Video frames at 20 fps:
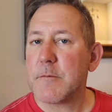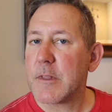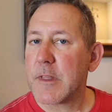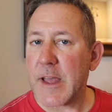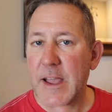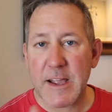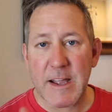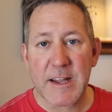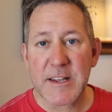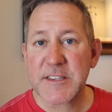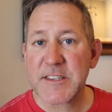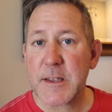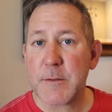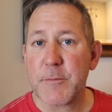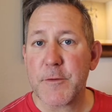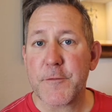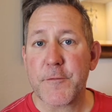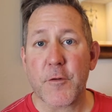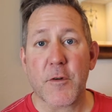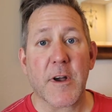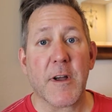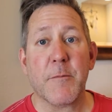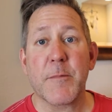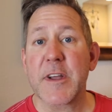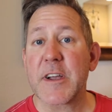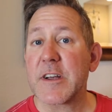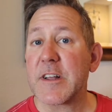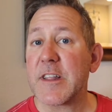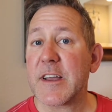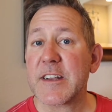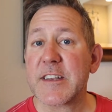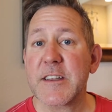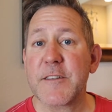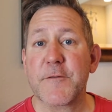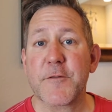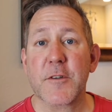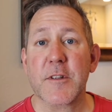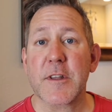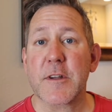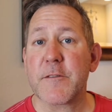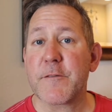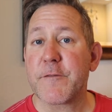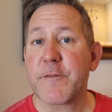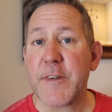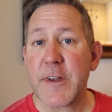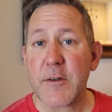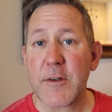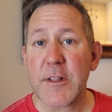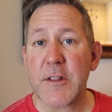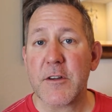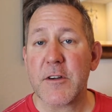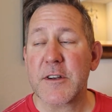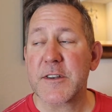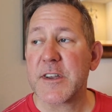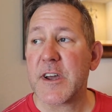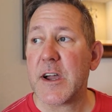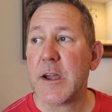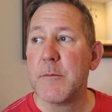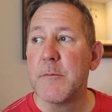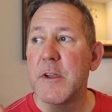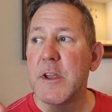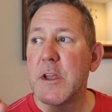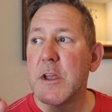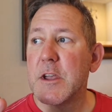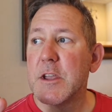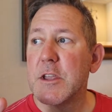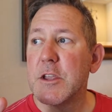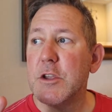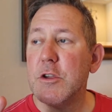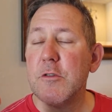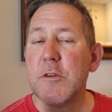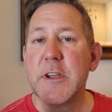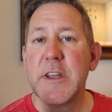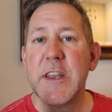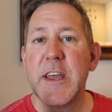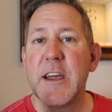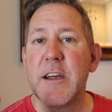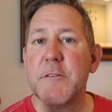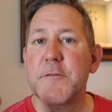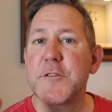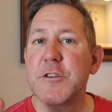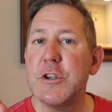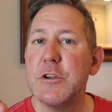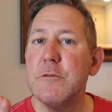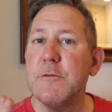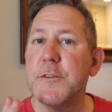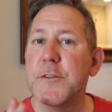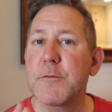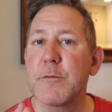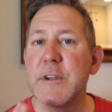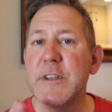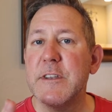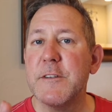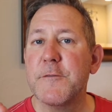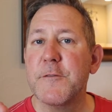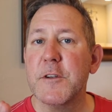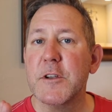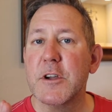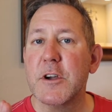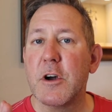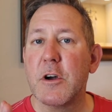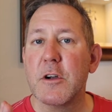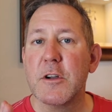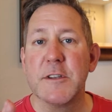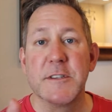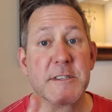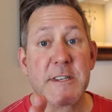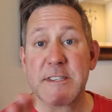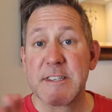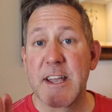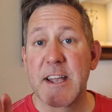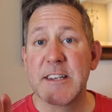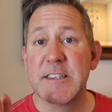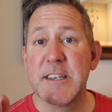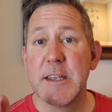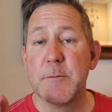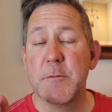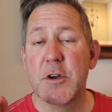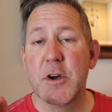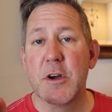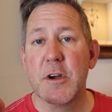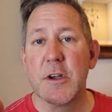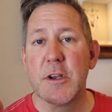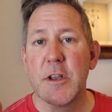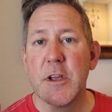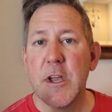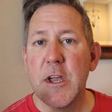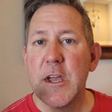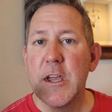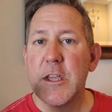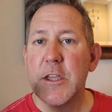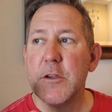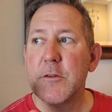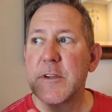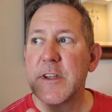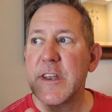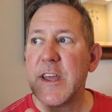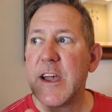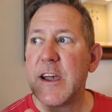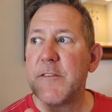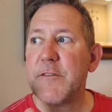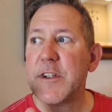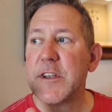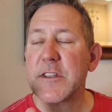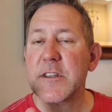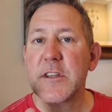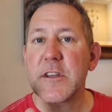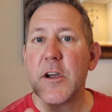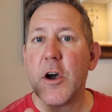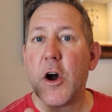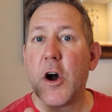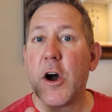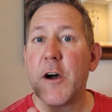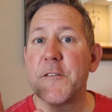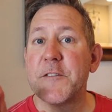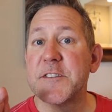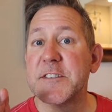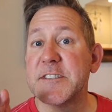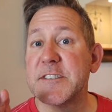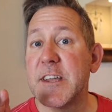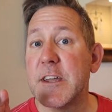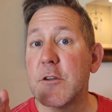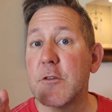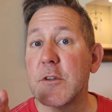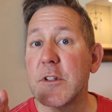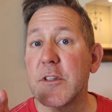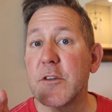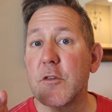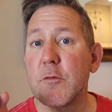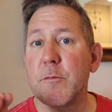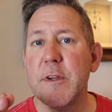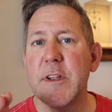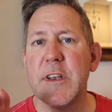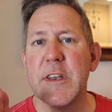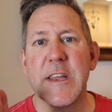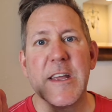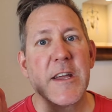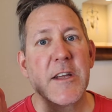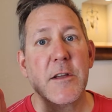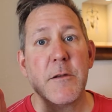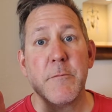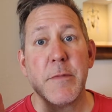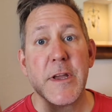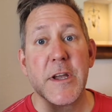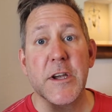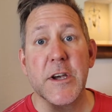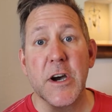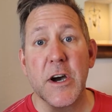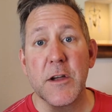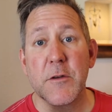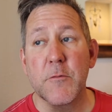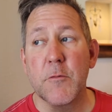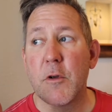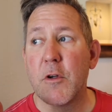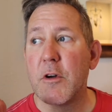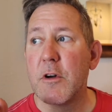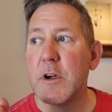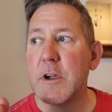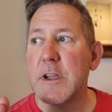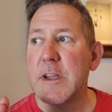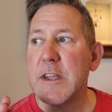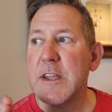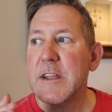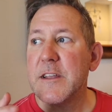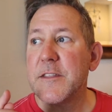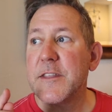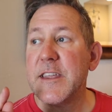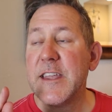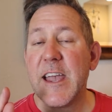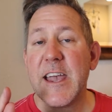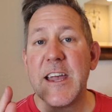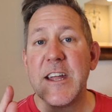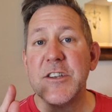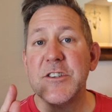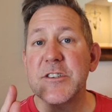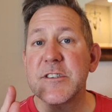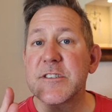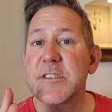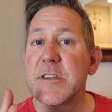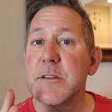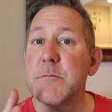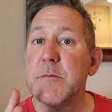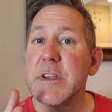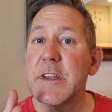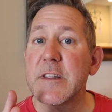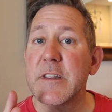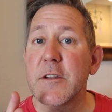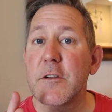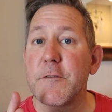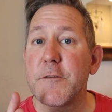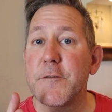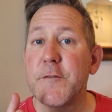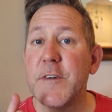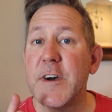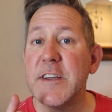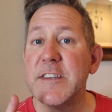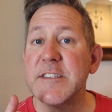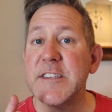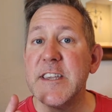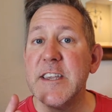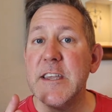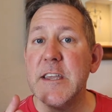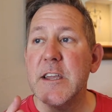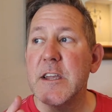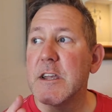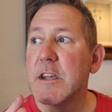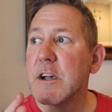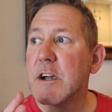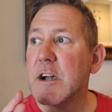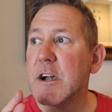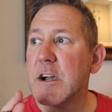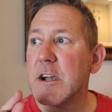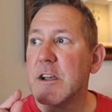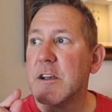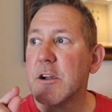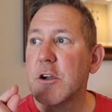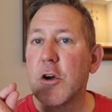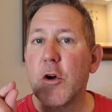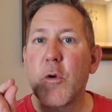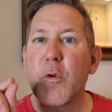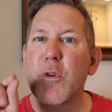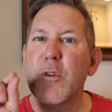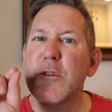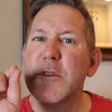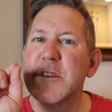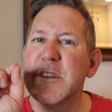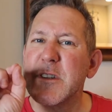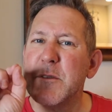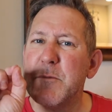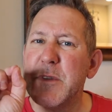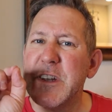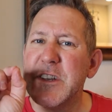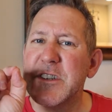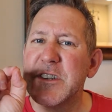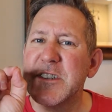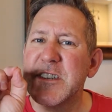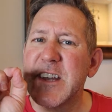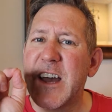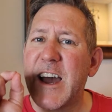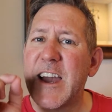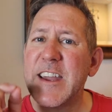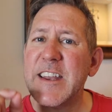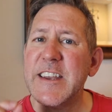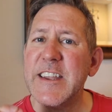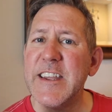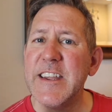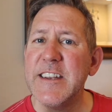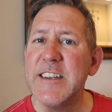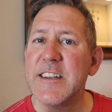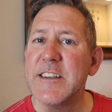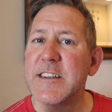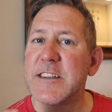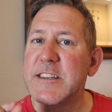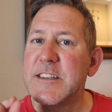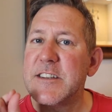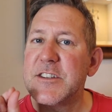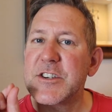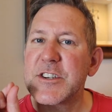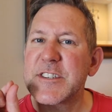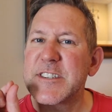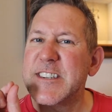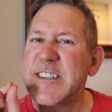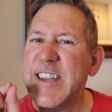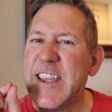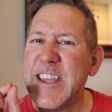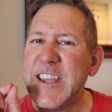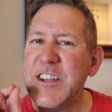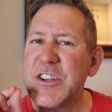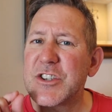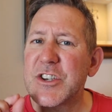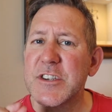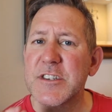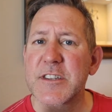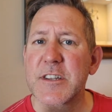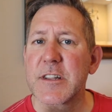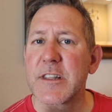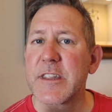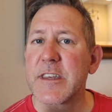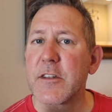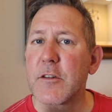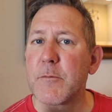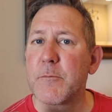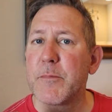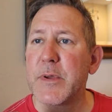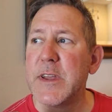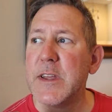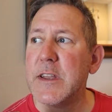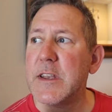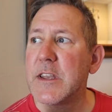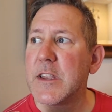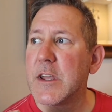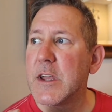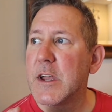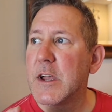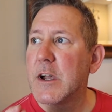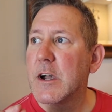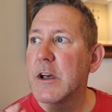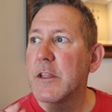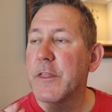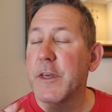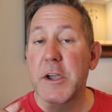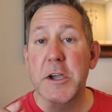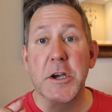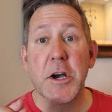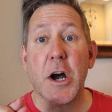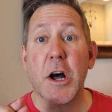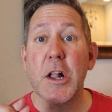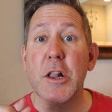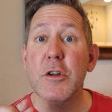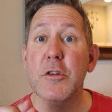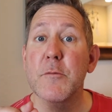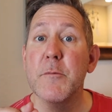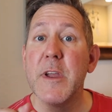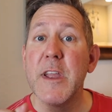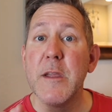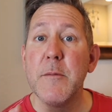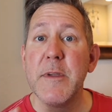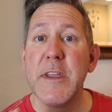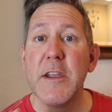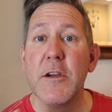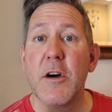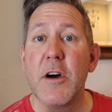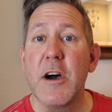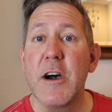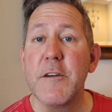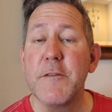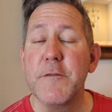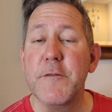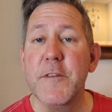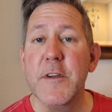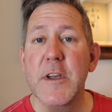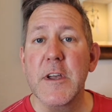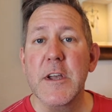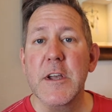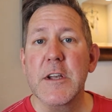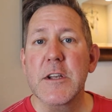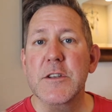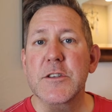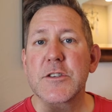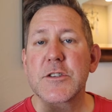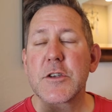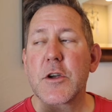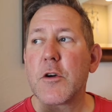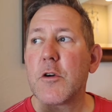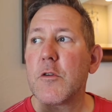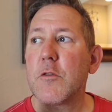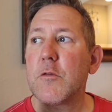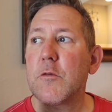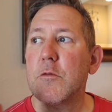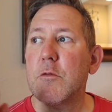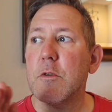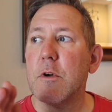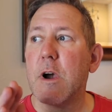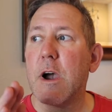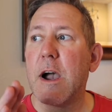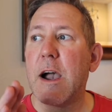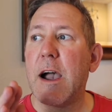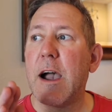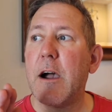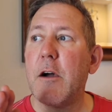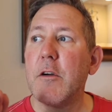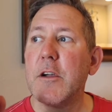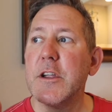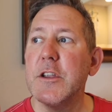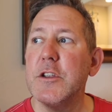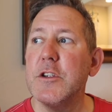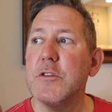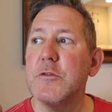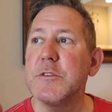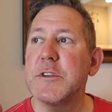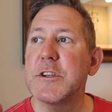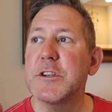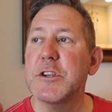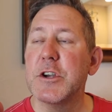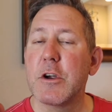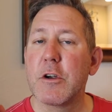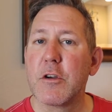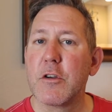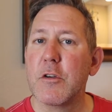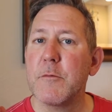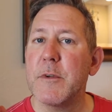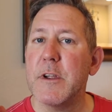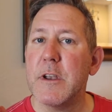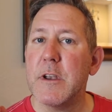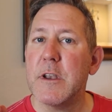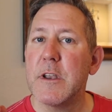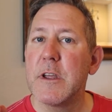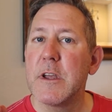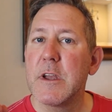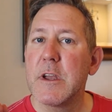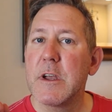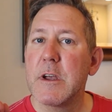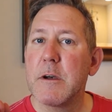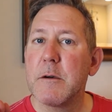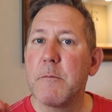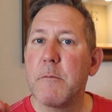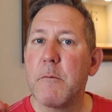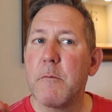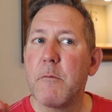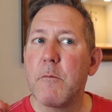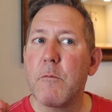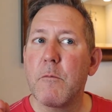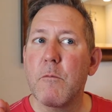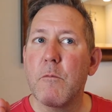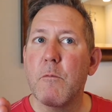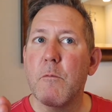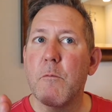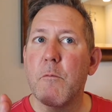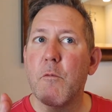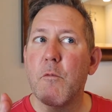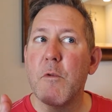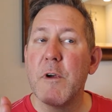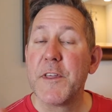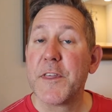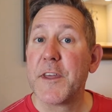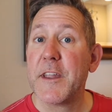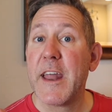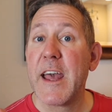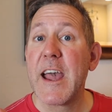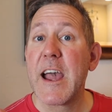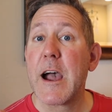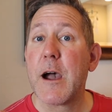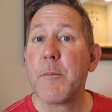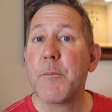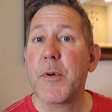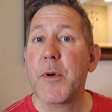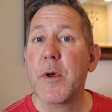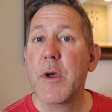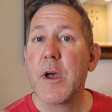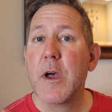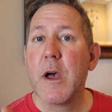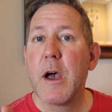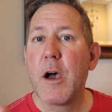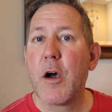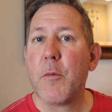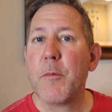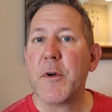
Like I had said before, I've been collecting for a very long time. You can have two, three different cards, exact same card. You can have it off center a little bit. It can be cut wrong. The edges can be a little fuzzy. Uh, corners can be just tiny, just ding just a little bit. The color may be off. So how can you determine with an app how